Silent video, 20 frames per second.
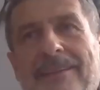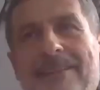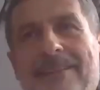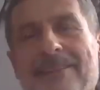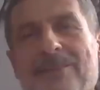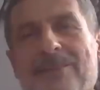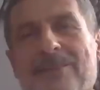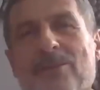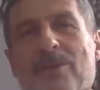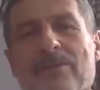
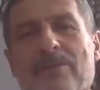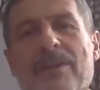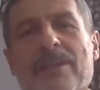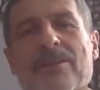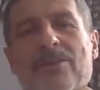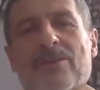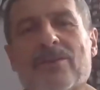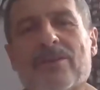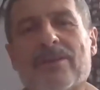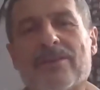Uh,
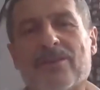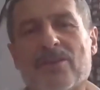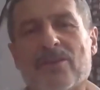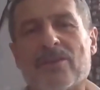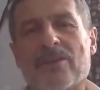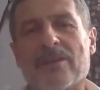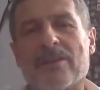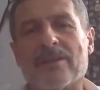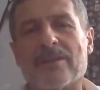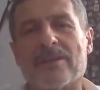Look, when
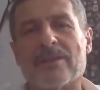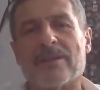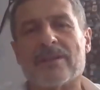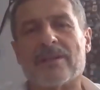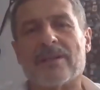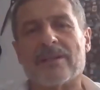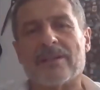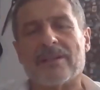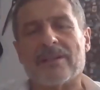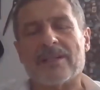you
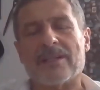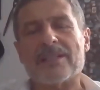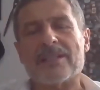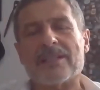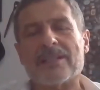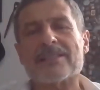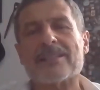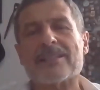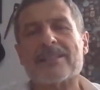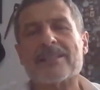
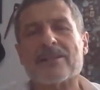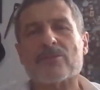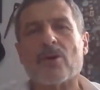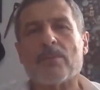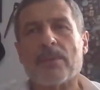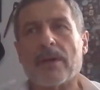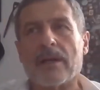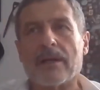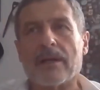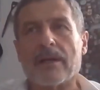reach the
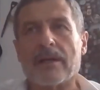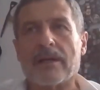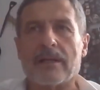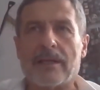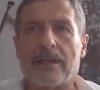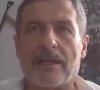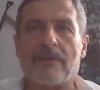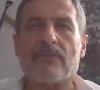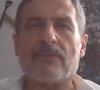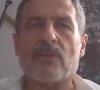top,
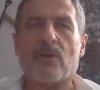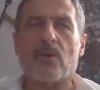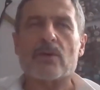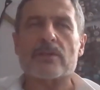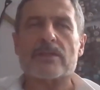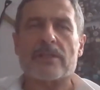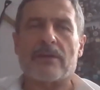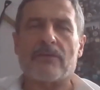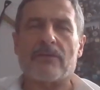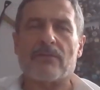
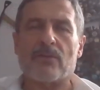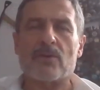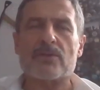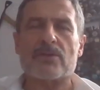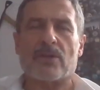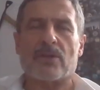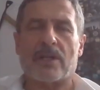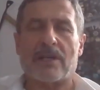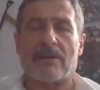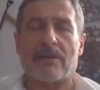of course,
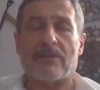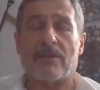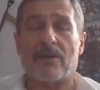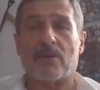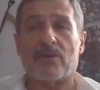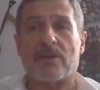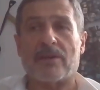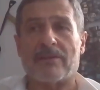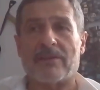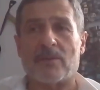you
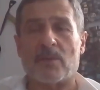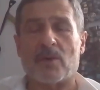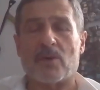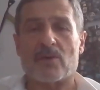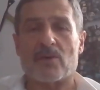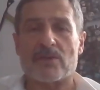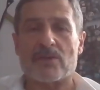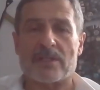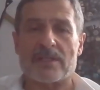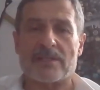have a lot of
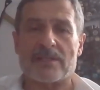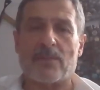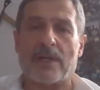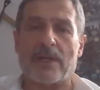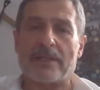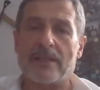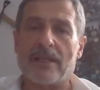emotions.